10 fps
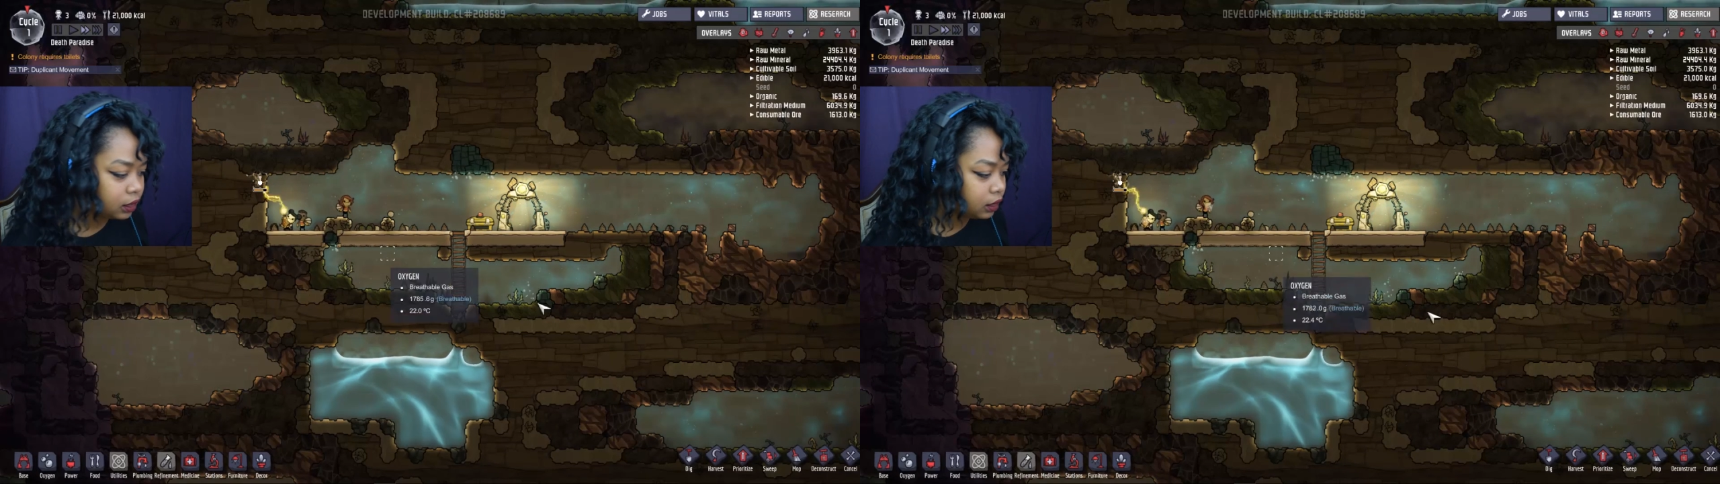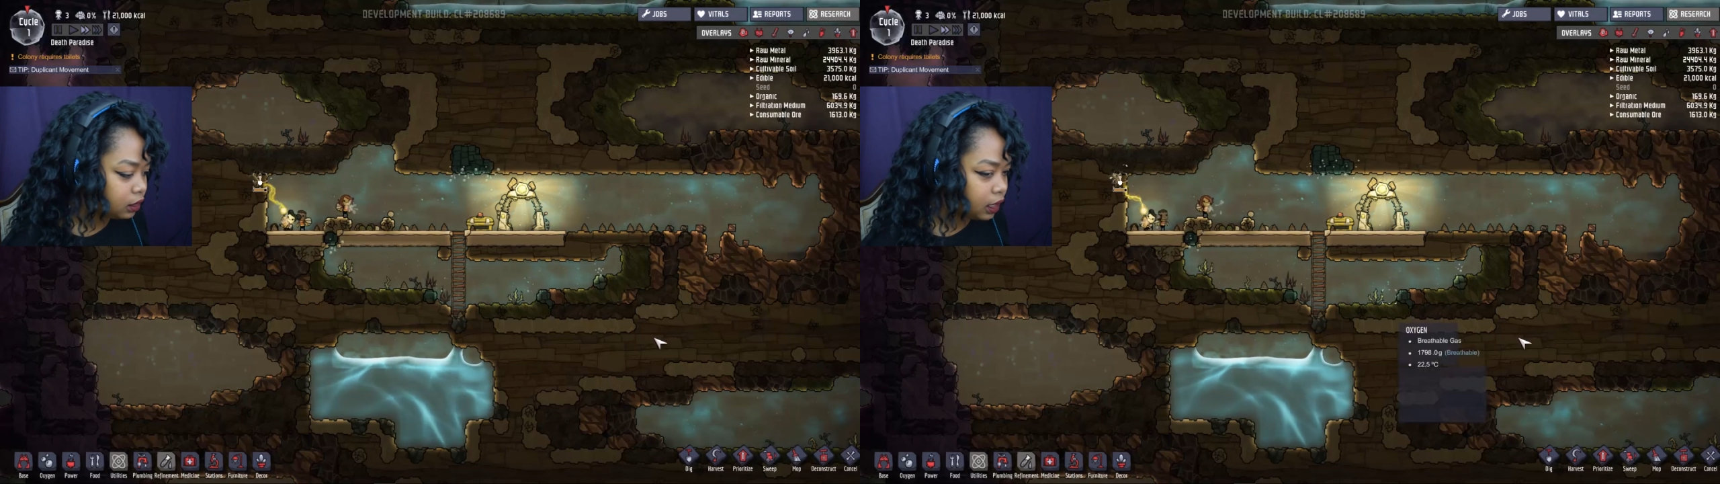
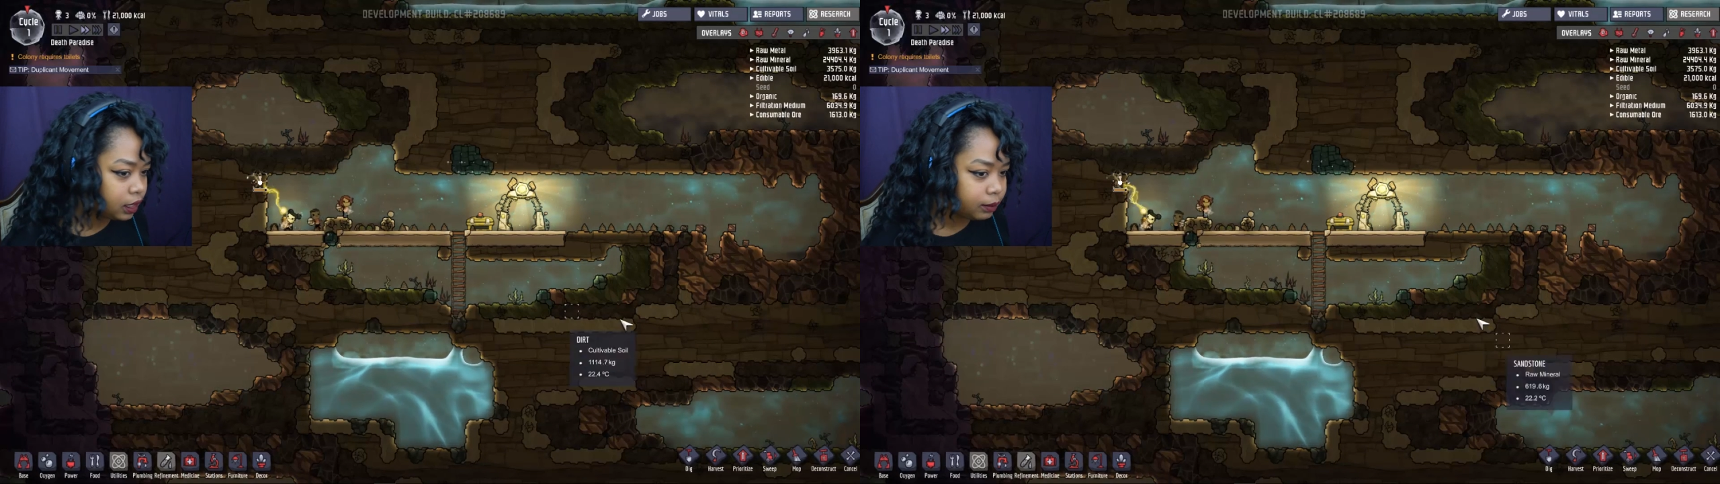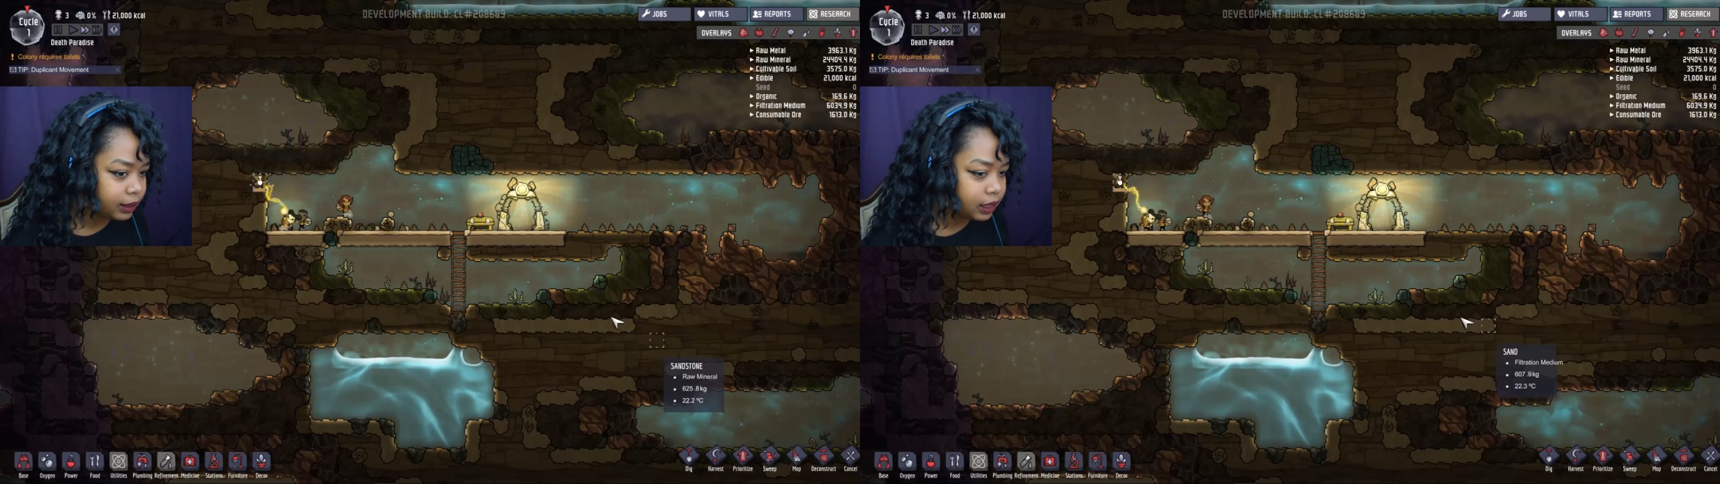it.
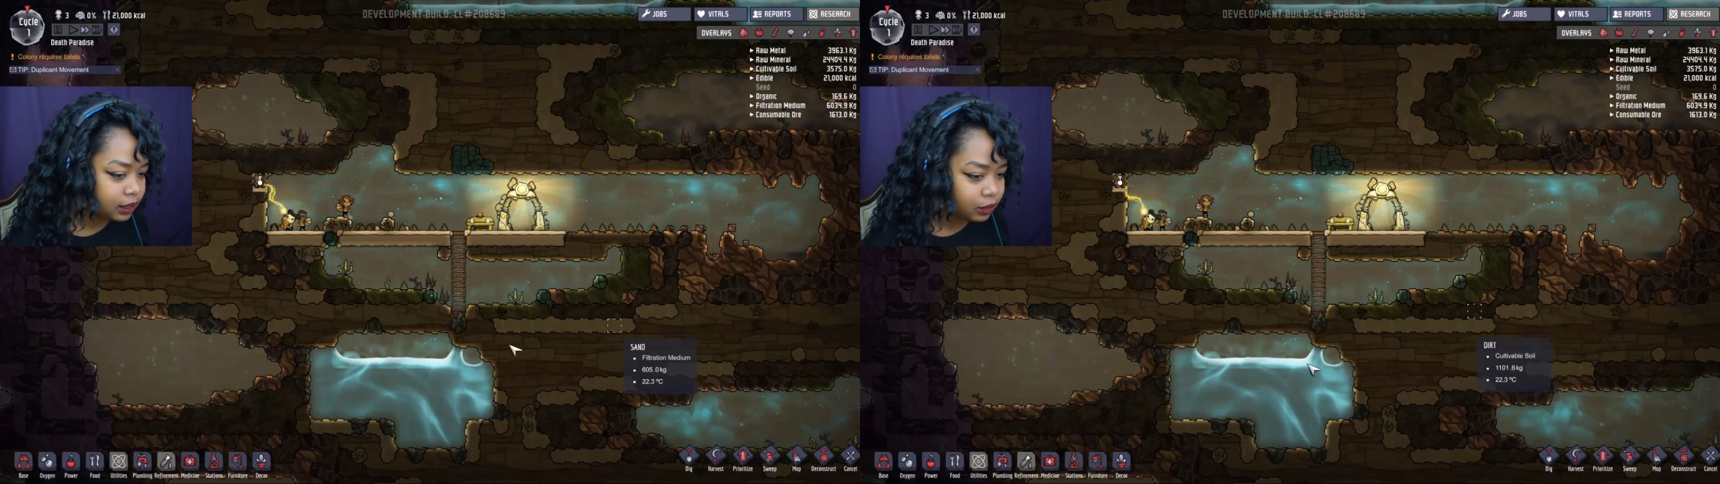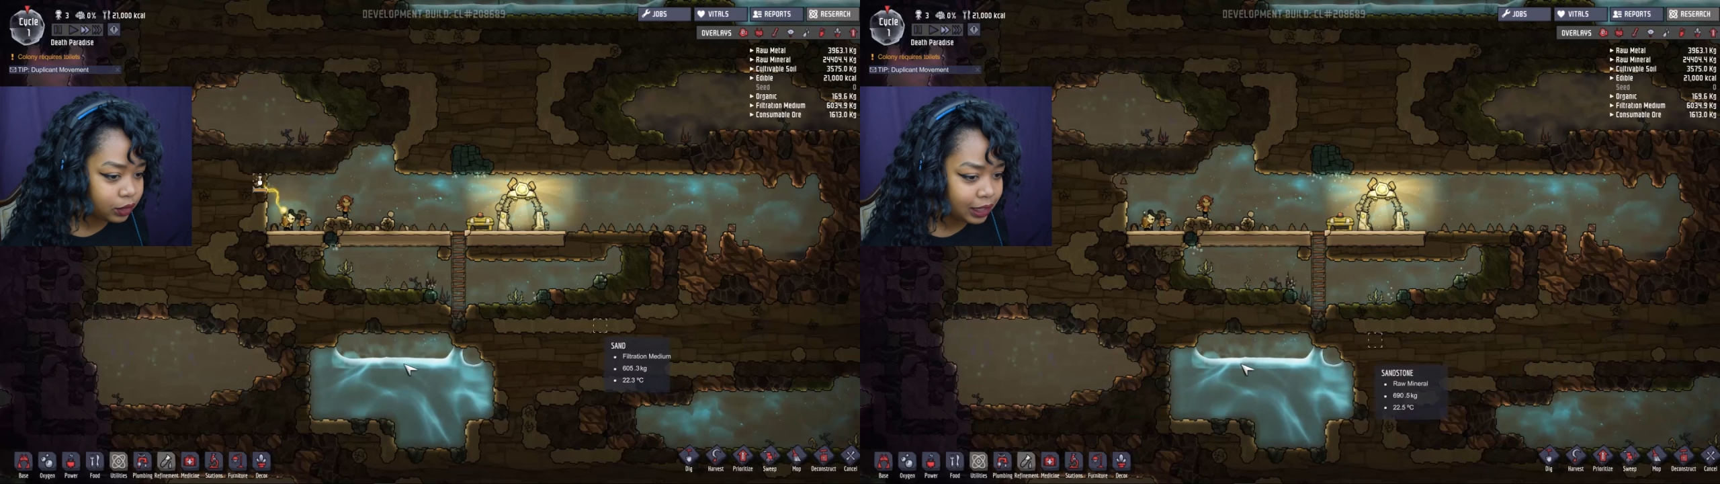Anyway,
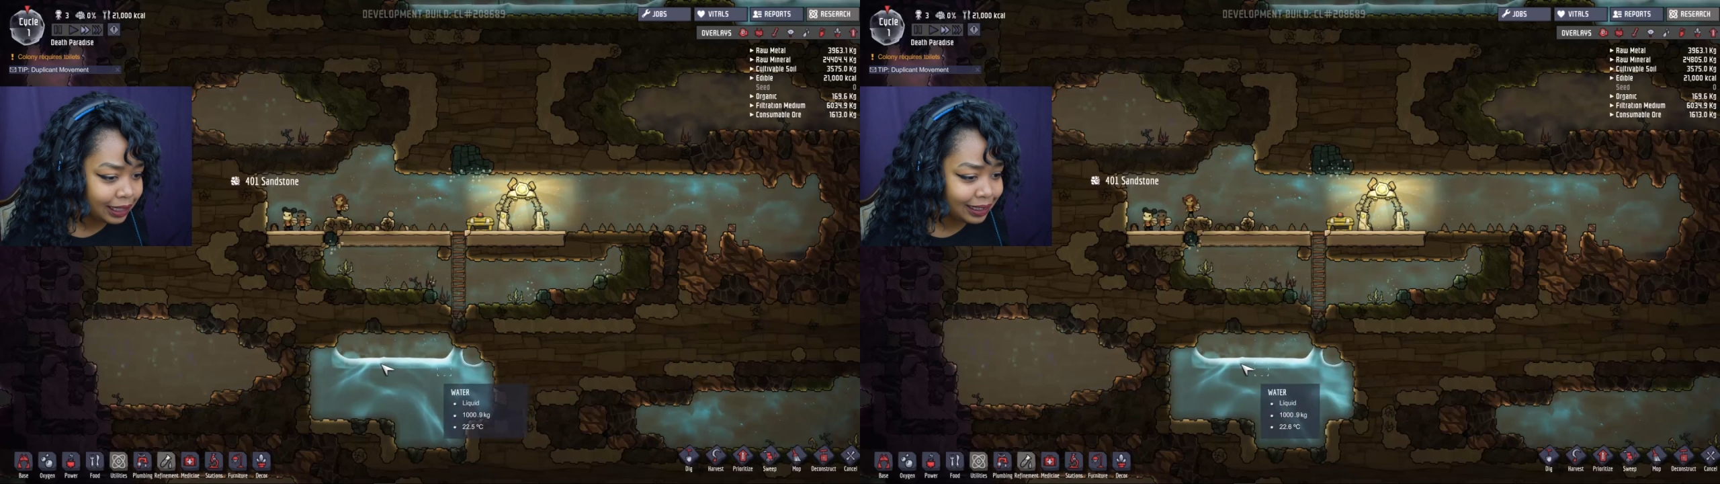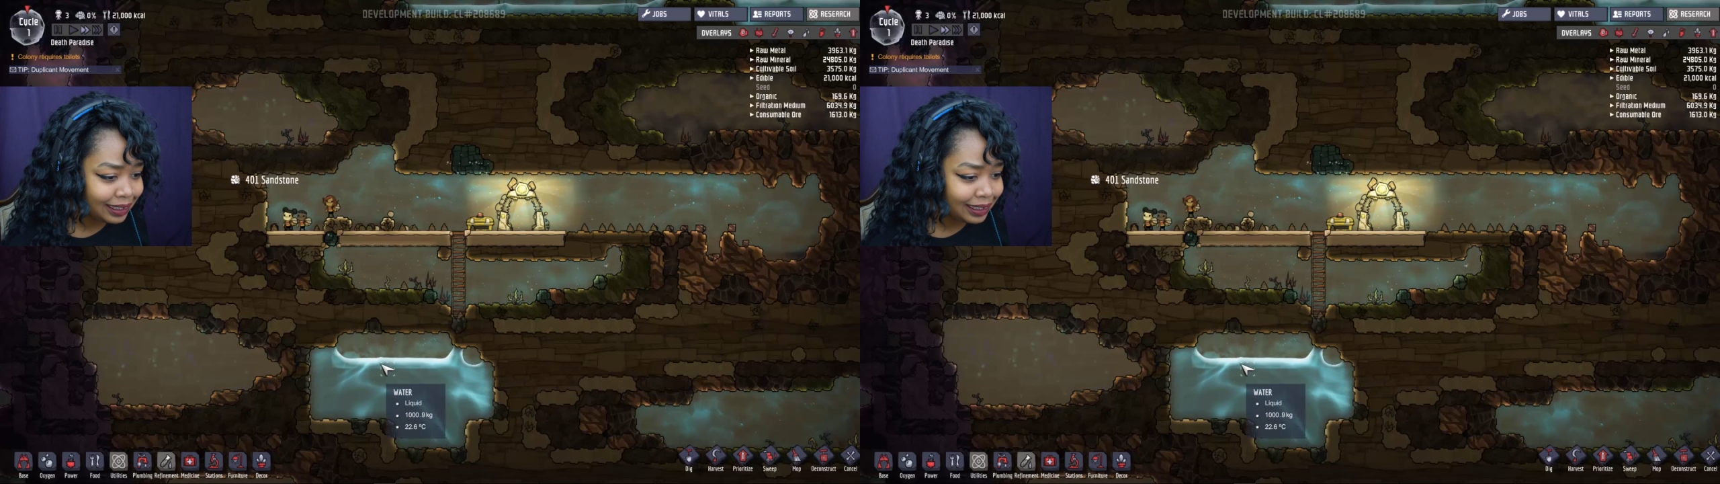okay.